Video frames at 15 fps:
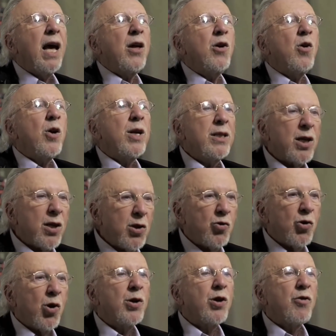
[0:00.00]
in order to
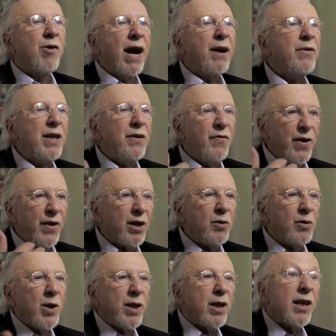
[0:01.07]
control the gravity
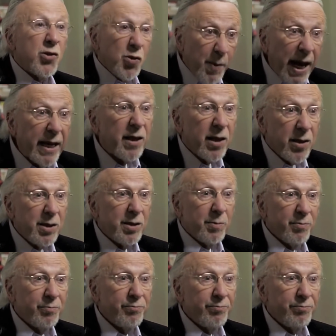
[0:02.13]
field with electromagnetism,